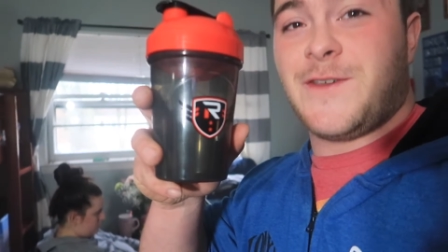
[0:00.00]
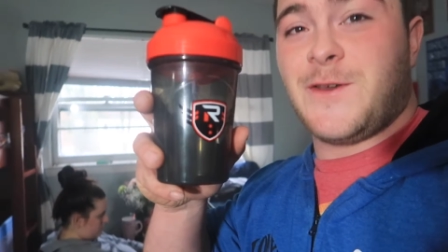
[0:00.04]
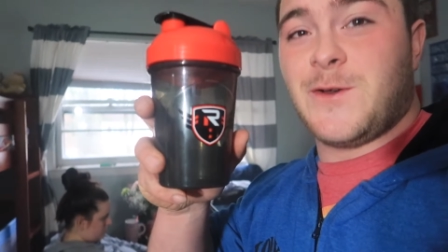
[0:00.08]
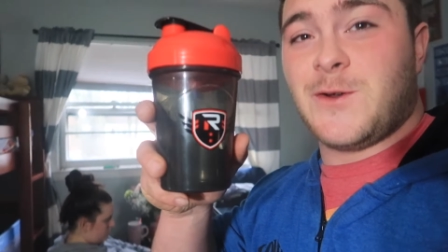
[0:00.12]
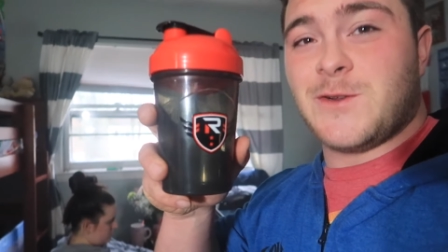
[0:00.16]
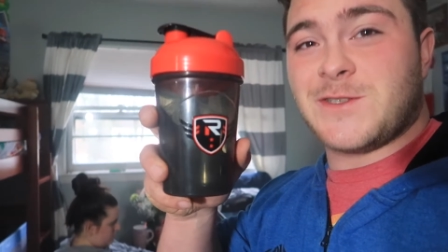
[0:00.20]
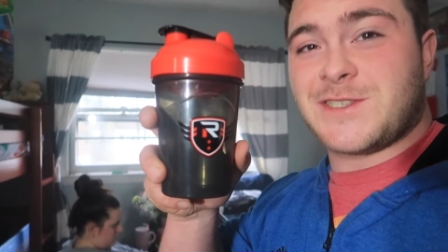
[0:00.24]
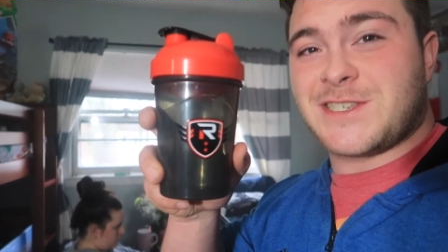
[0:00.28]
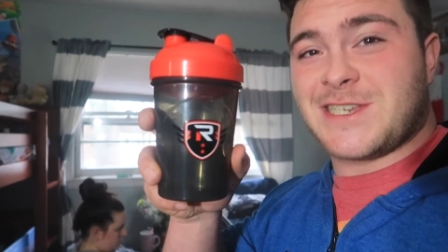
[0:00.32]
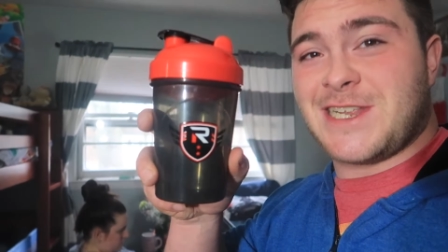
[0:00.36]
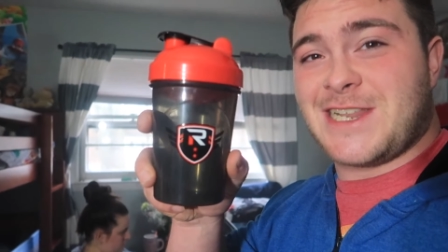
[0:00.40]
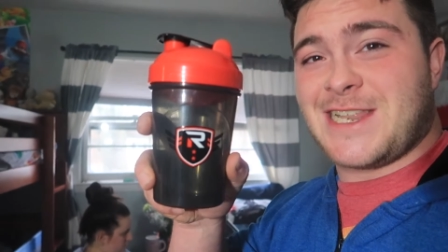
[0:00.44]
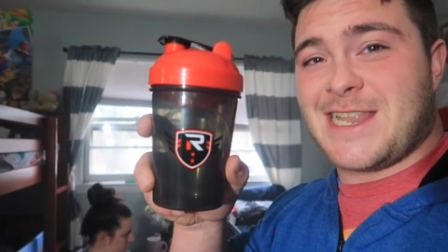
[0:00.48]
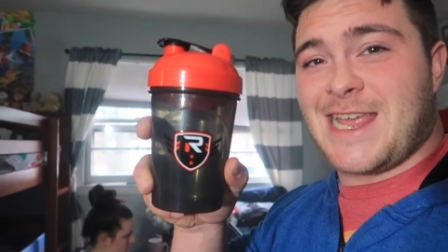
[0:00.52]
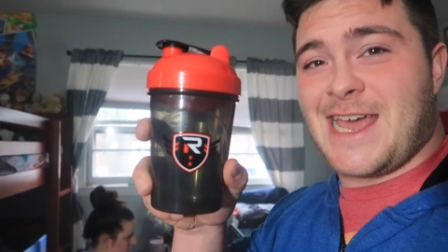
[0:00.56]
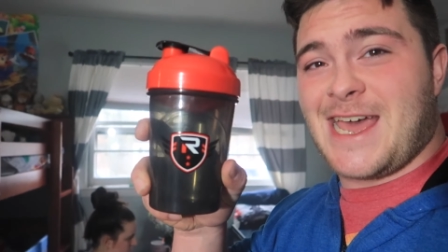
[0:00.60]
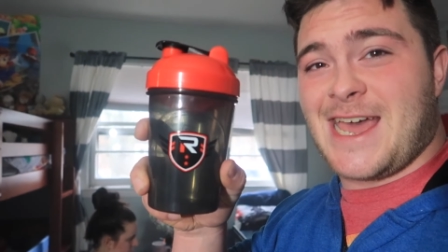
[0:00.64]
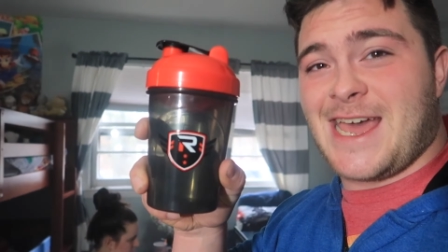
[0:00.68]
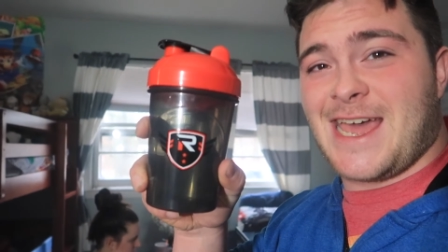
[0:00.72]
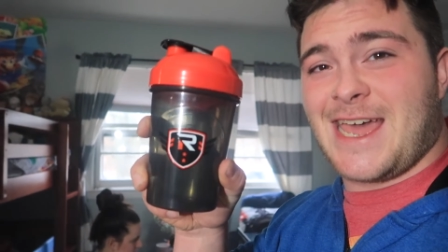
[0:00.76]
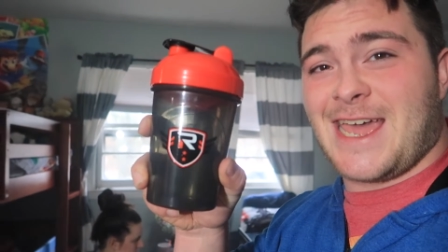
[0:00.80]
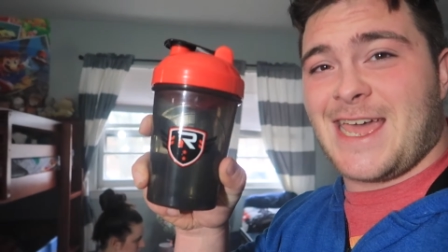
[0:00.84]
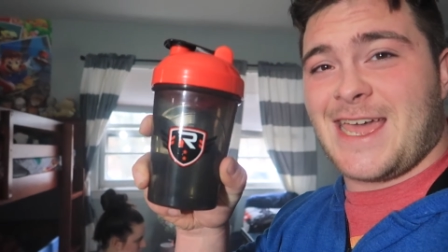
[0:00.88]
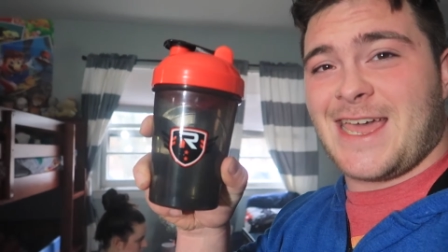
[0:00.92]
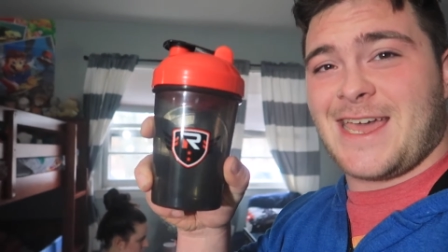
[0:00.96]
Fuel
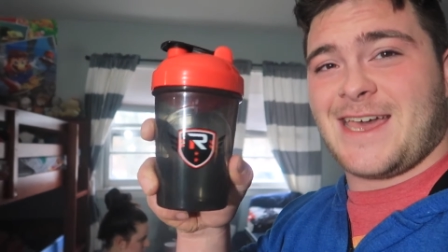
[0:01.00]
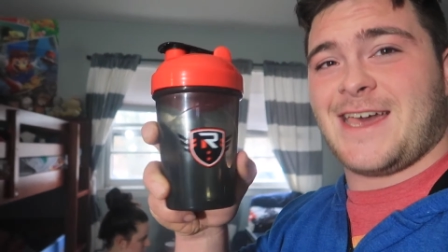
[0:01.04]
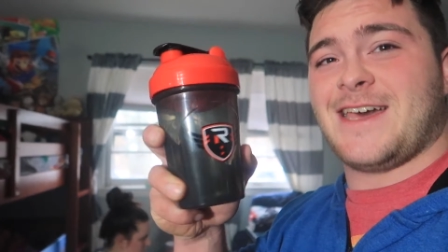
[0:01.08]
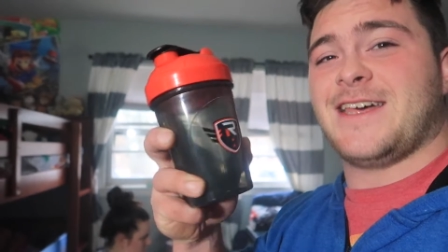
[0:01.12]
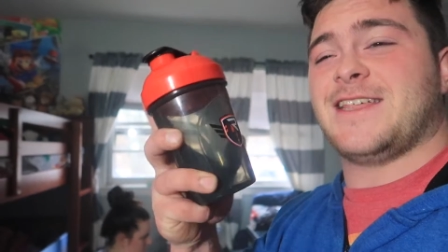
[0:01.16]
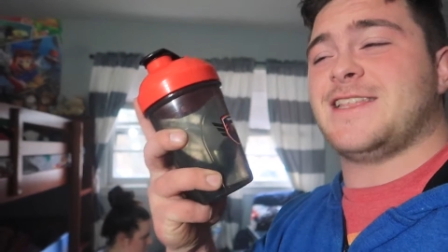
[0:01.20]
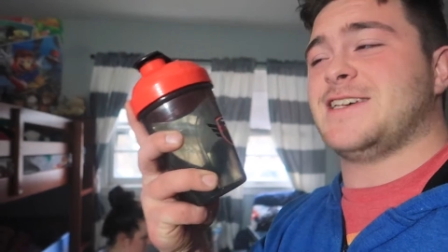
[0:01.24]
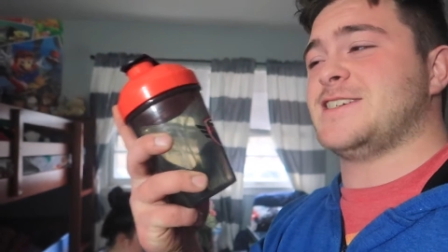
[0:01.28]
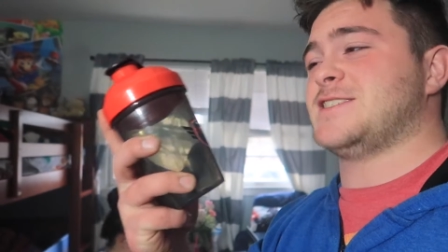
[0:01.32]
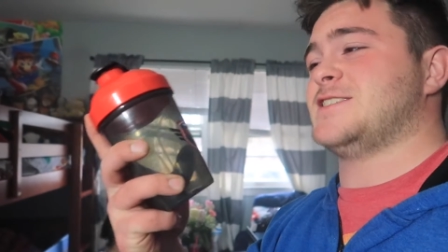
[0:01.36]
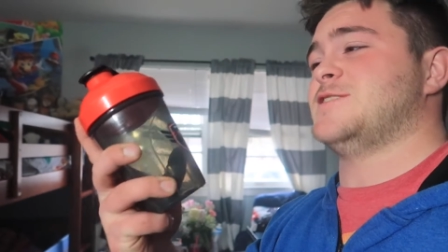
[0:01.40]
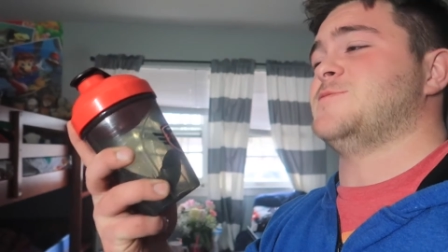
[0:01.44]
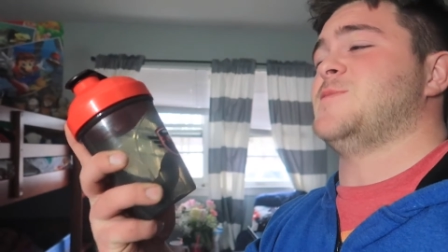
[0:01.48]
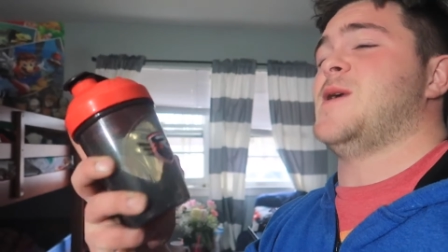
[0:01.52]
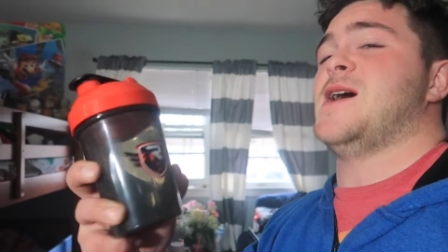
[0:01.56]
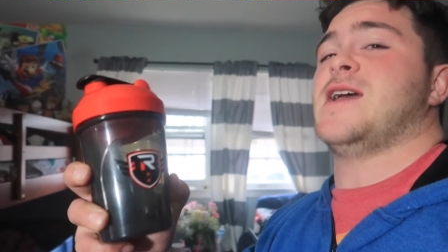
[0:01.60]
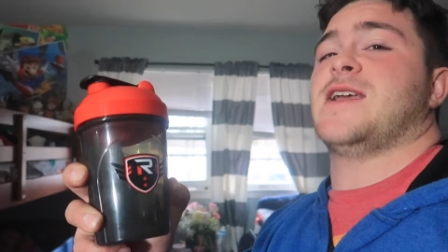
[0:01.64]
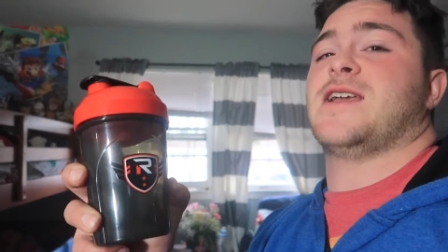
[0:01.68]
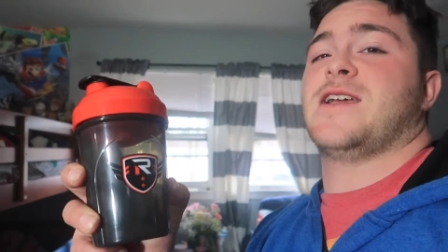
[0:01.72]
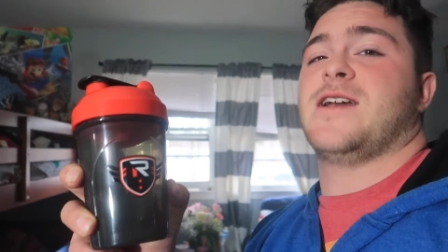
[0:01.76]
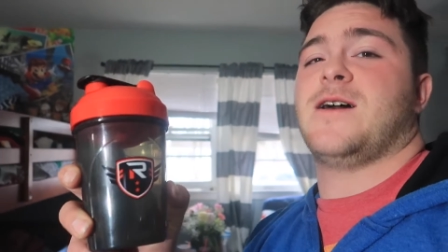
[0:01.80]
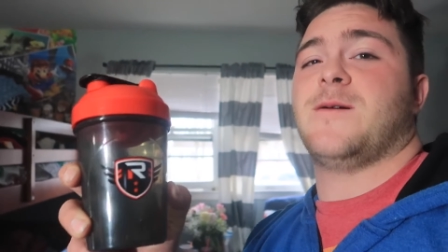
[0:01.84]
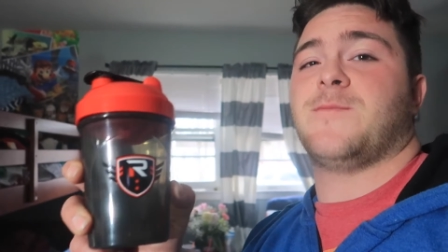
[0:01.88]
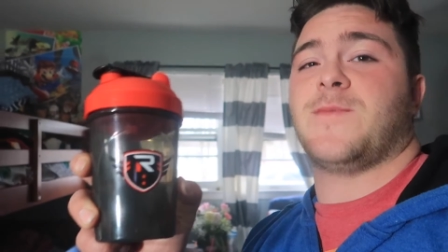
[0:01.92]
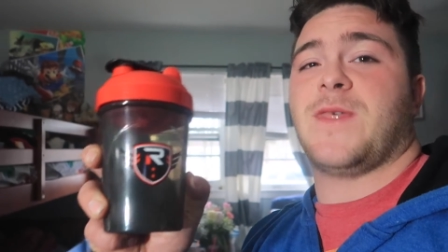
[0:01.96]
today. This is
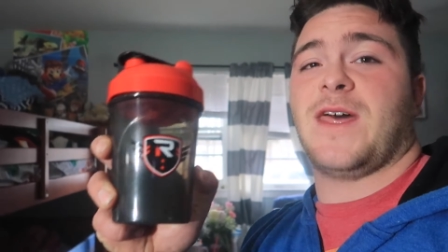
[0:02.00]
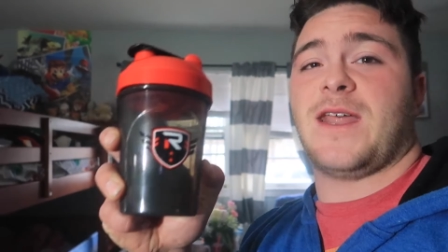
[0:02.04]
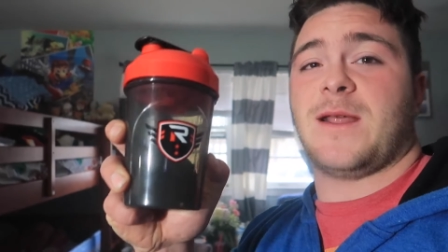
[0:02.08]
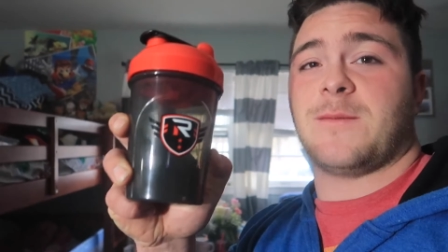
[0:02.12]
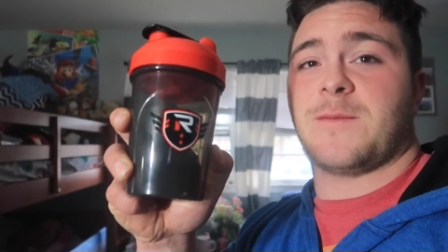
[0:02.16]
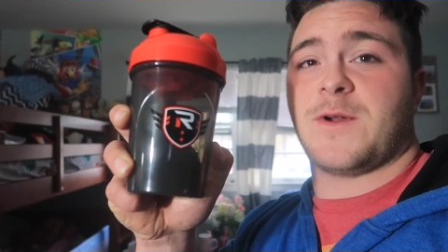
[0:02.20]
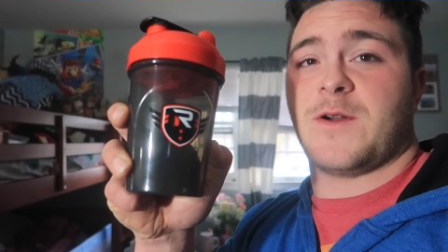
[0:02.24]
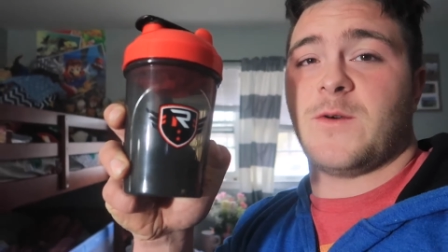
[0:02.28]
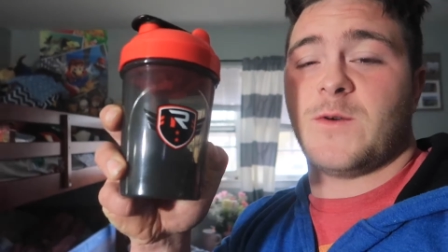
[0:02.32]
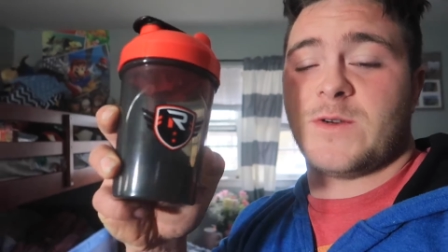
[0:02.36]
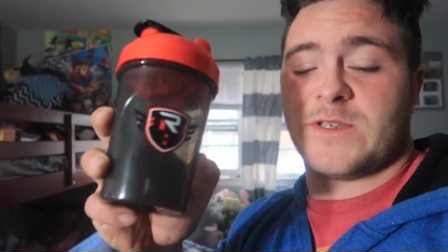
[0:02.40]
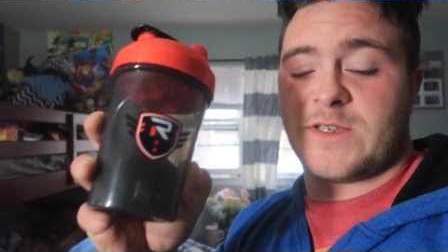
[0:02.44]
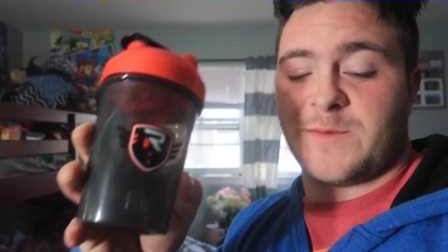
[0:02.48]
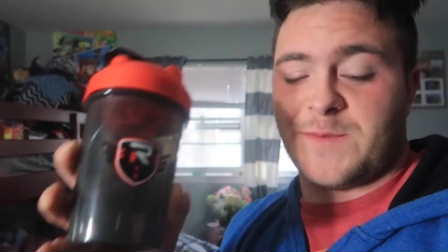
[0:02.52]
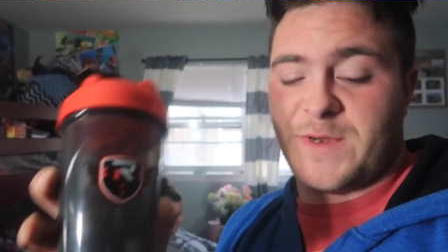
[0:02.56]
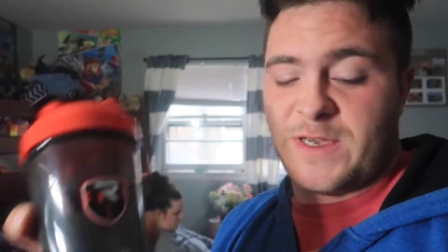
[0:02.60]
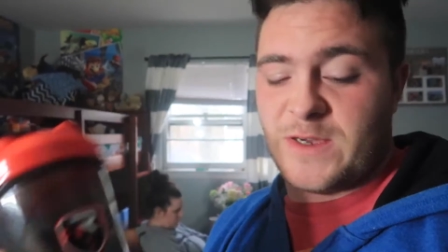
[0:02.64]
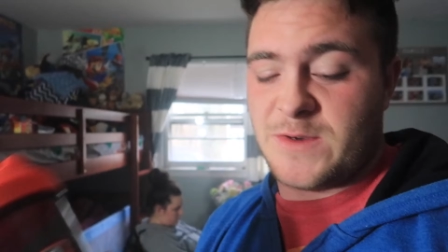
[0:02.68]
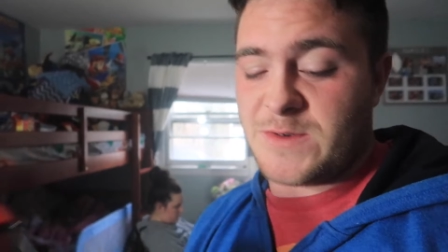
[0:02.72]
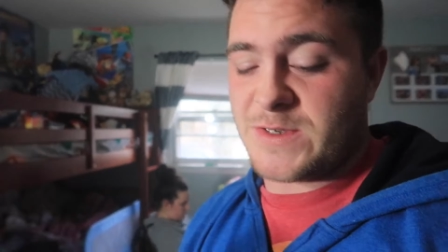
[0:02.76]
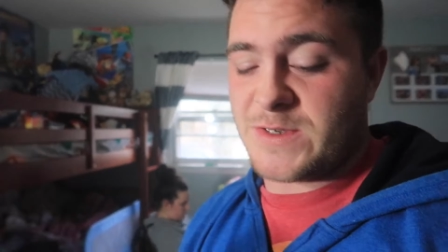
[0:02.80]
my cup that I'm going to be